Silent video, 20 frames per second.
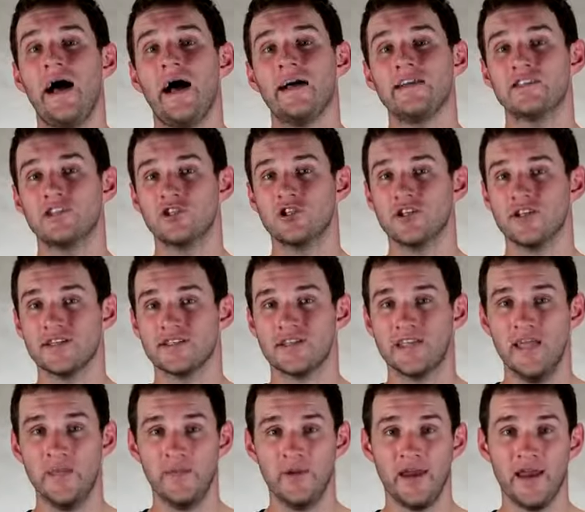I suggest
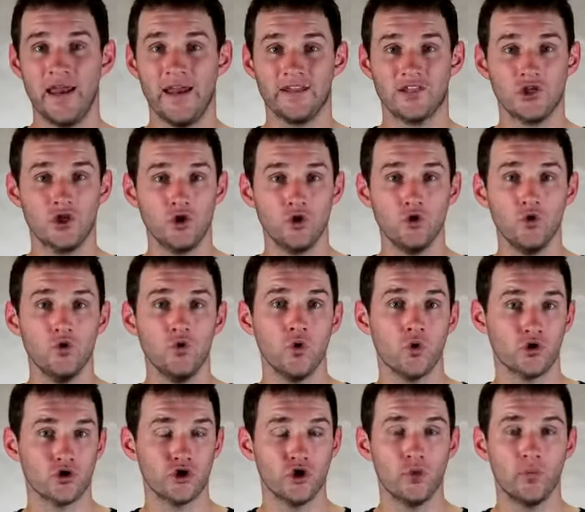keeping it at 2
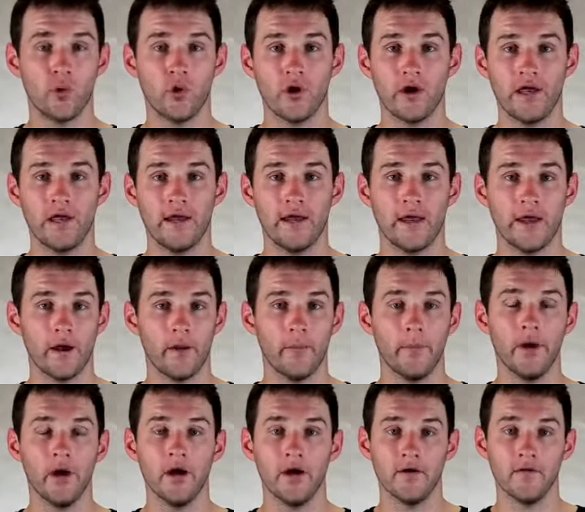or 2.8 and
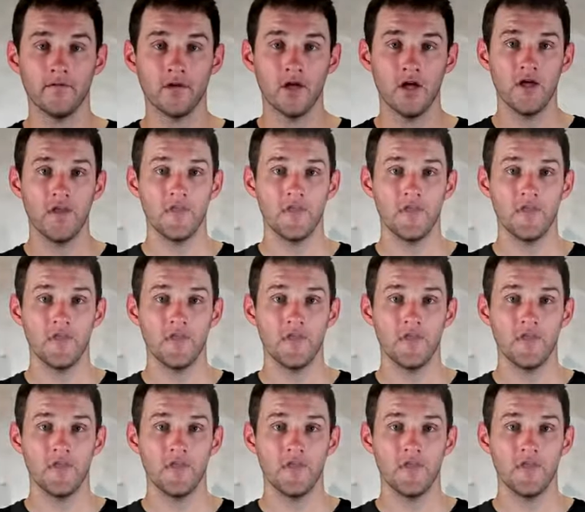above.